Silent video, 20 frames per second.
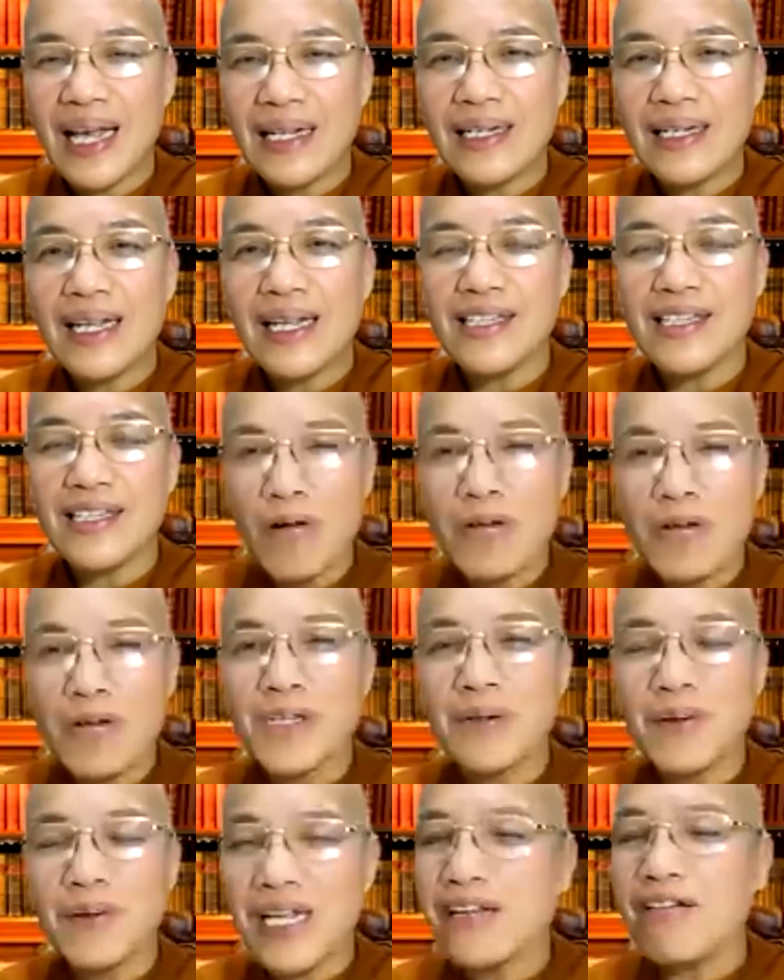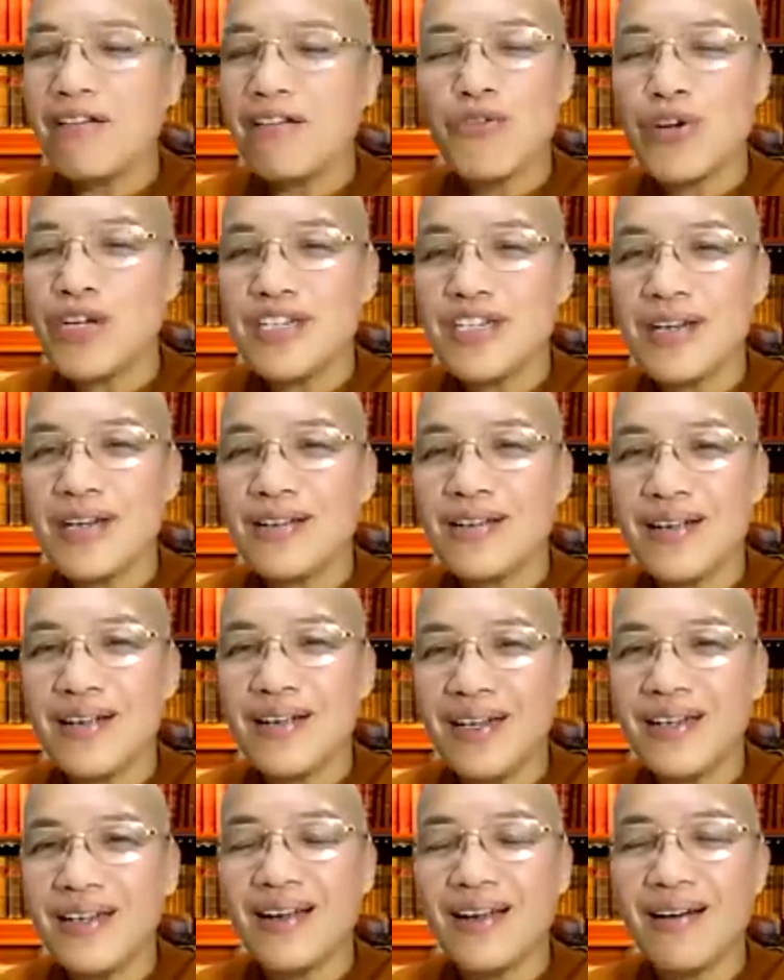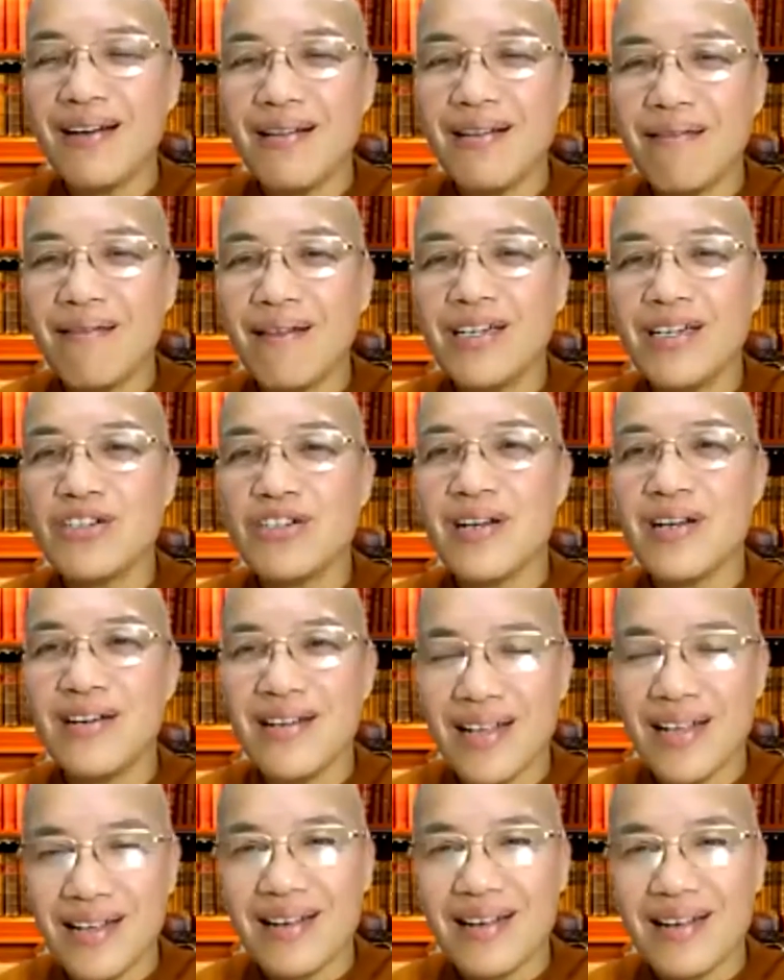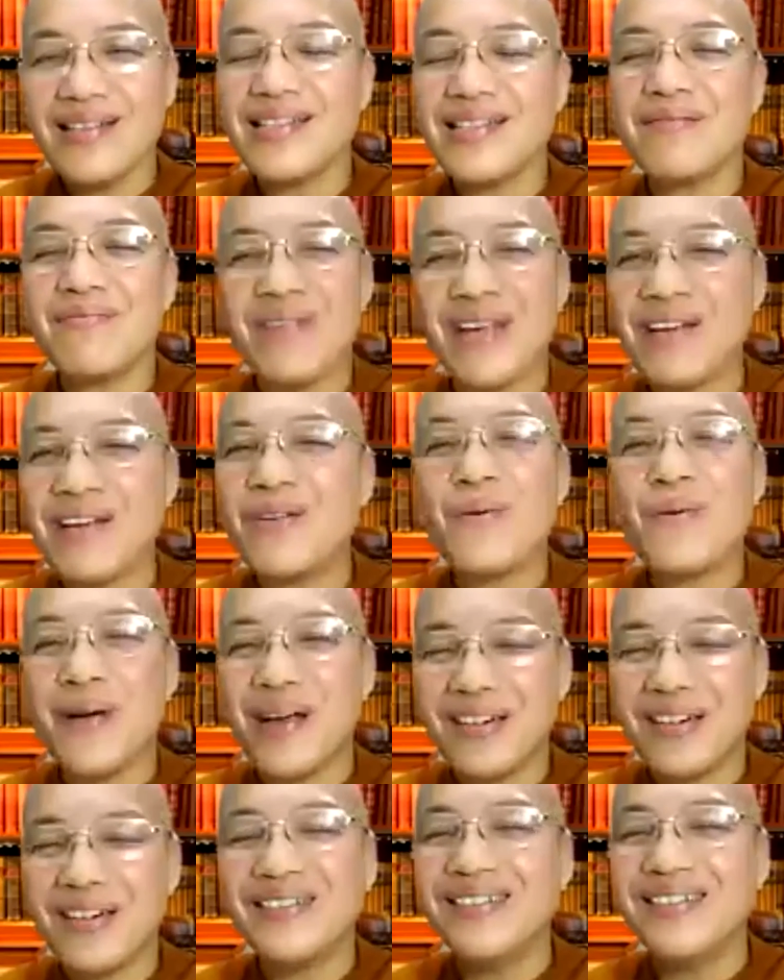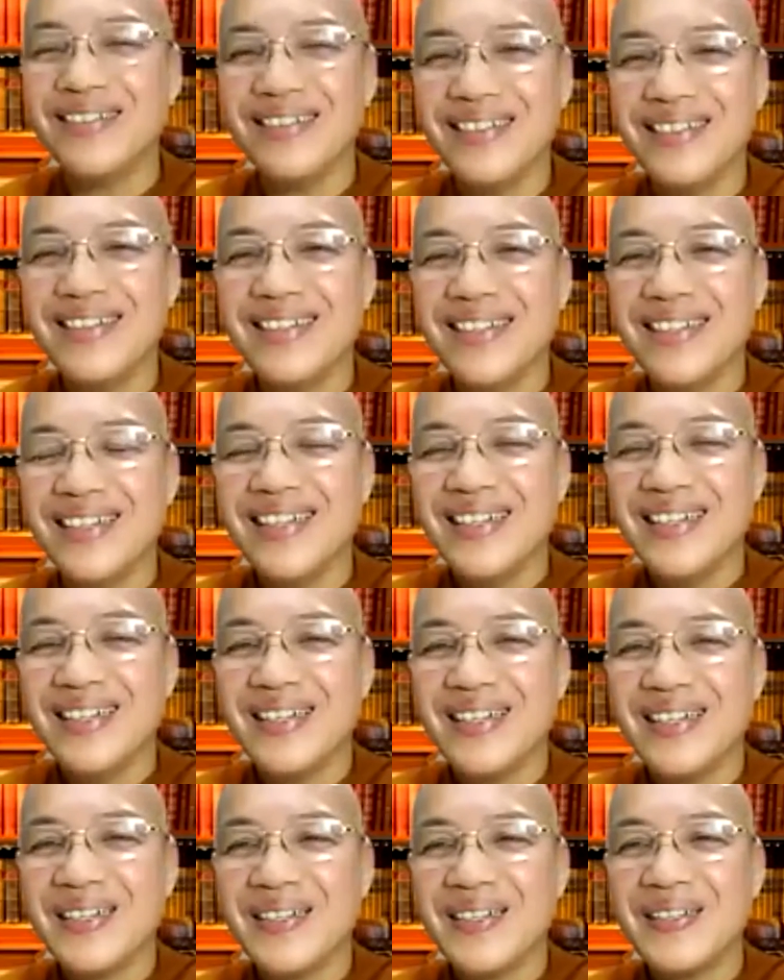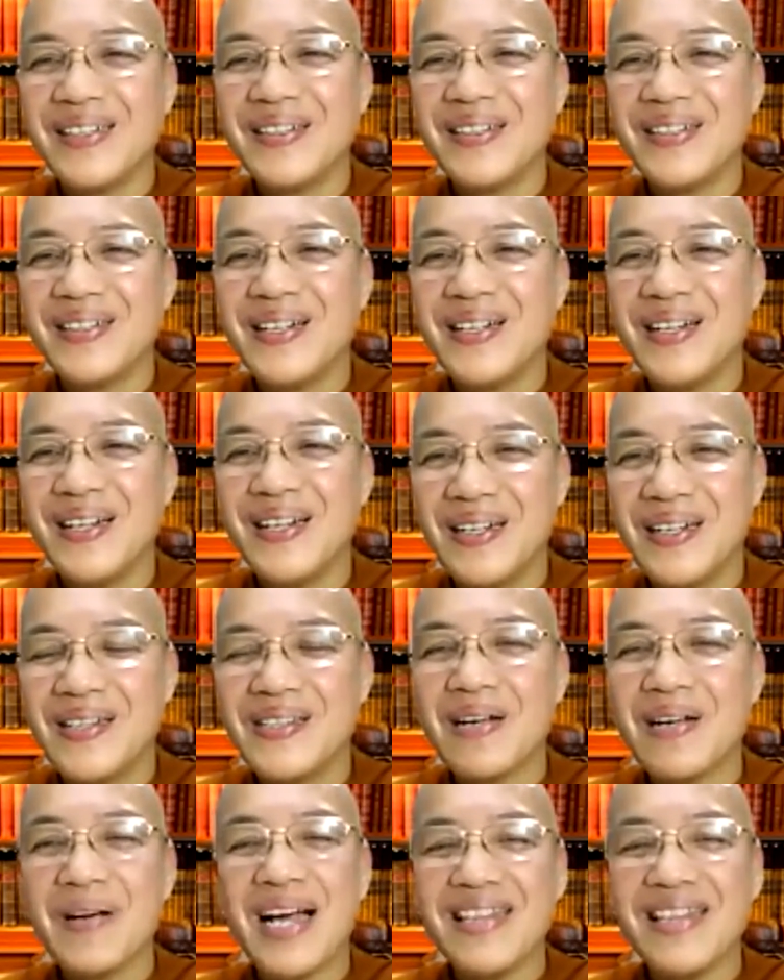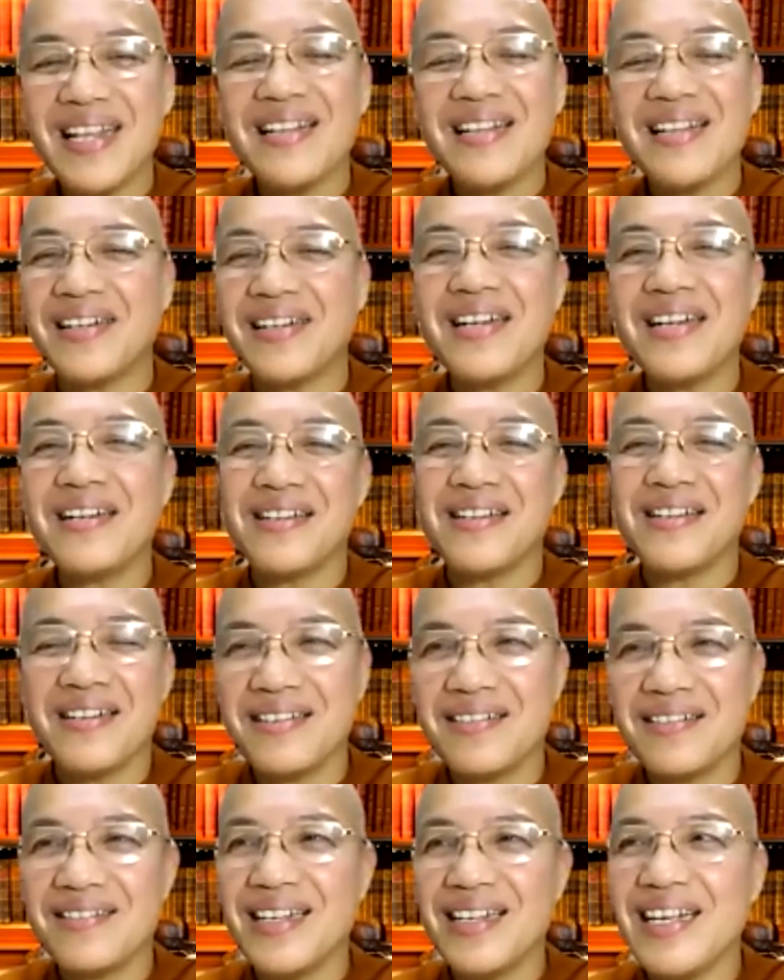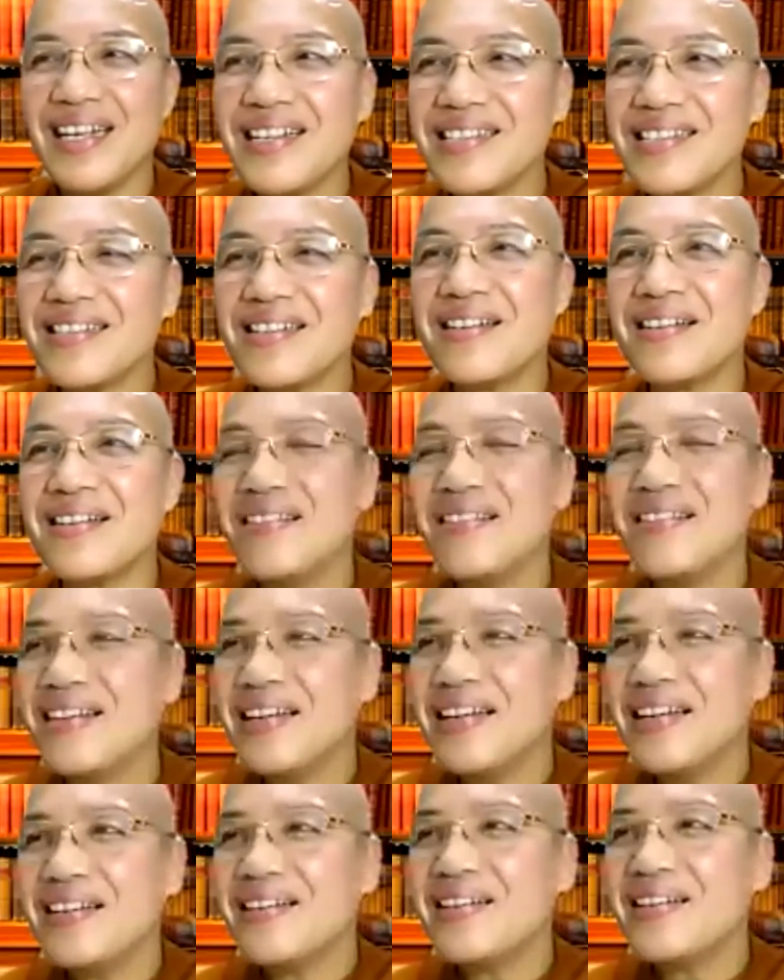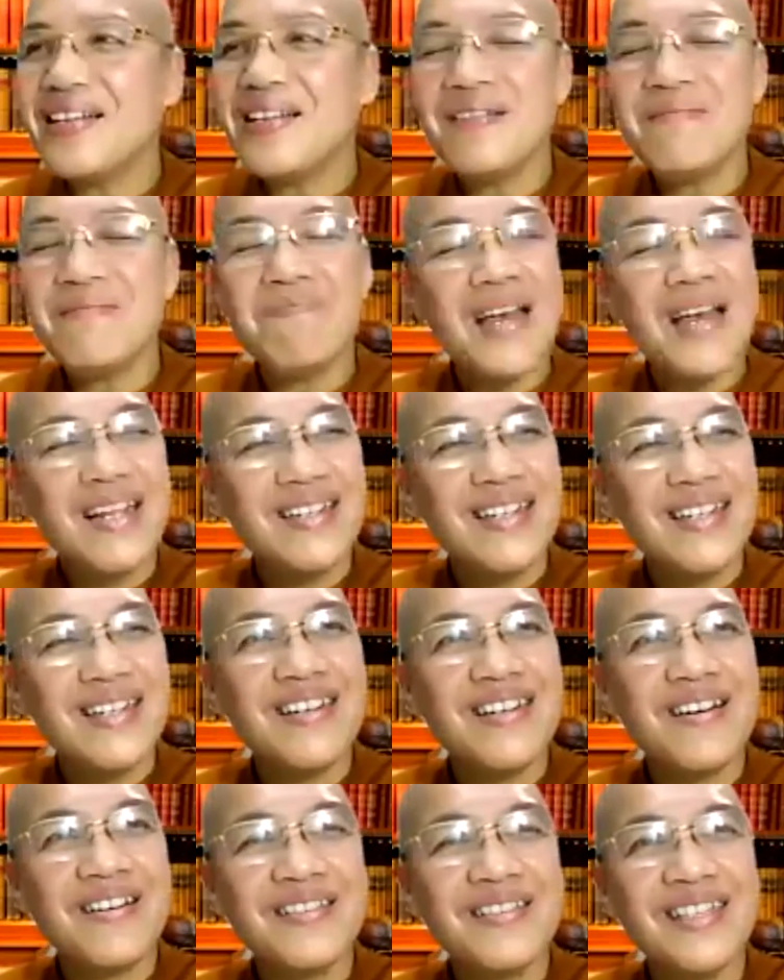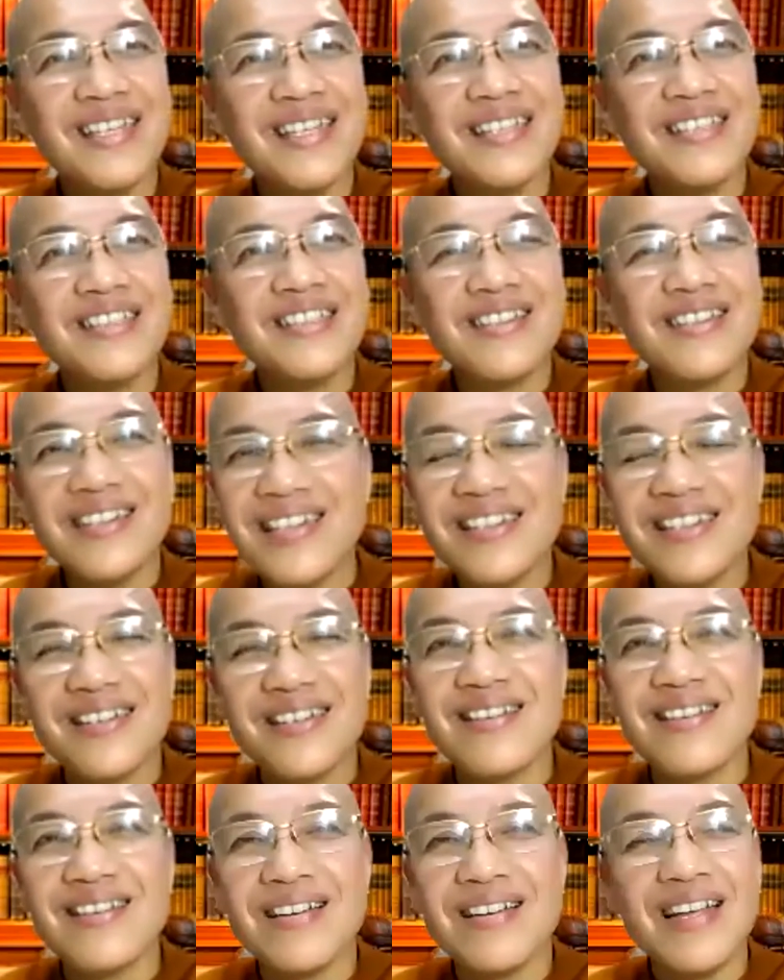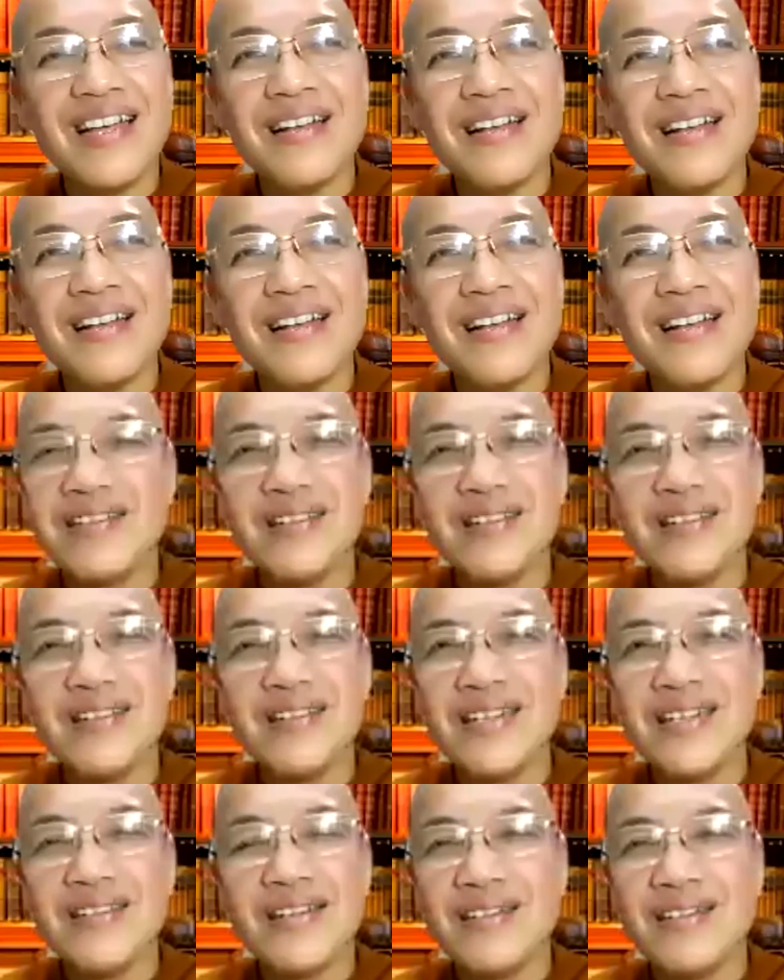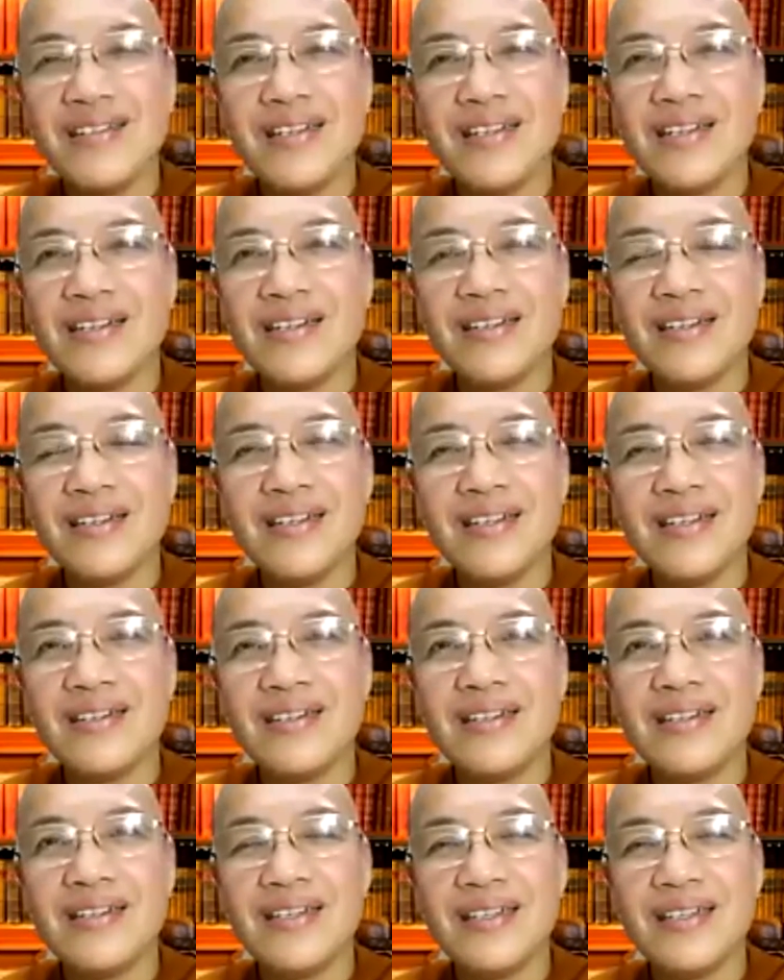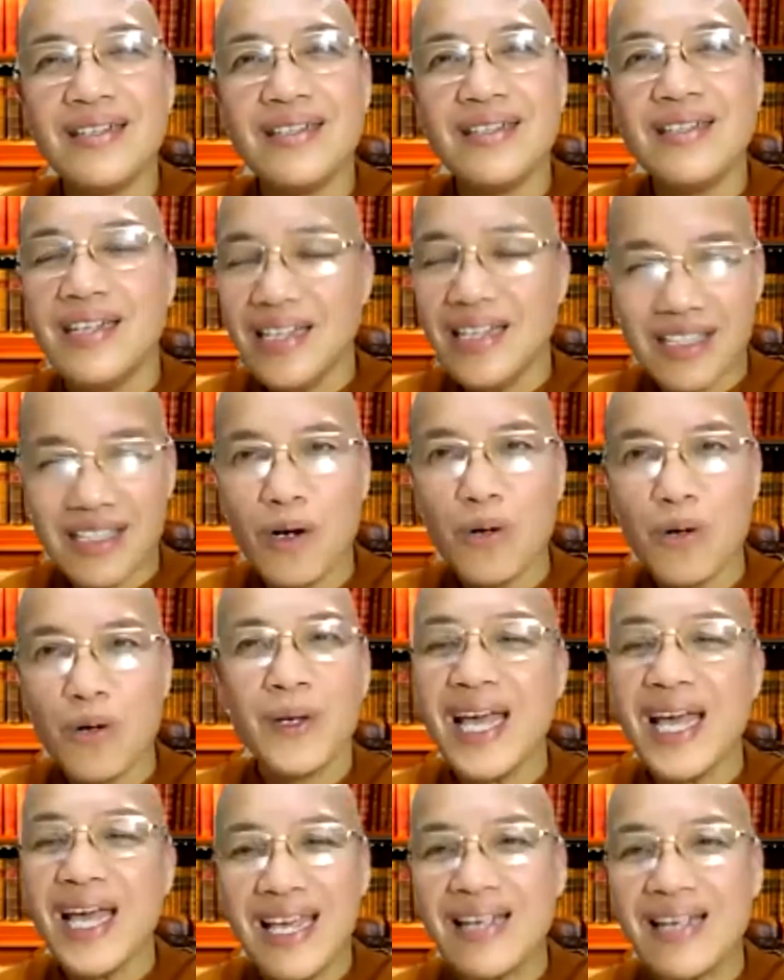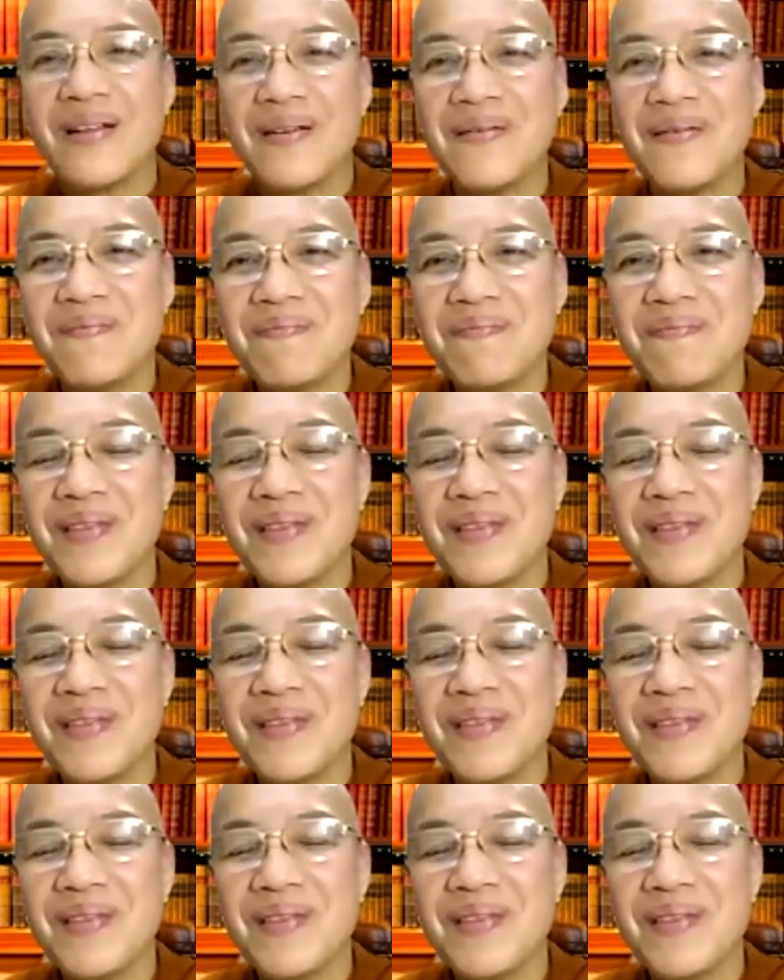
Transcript: And it's also encourage, encouraging us very well. Uh, so I think that it uh, uh is uh, depending on the tradition. In Mahayana tradition, uh, it uh, is okay.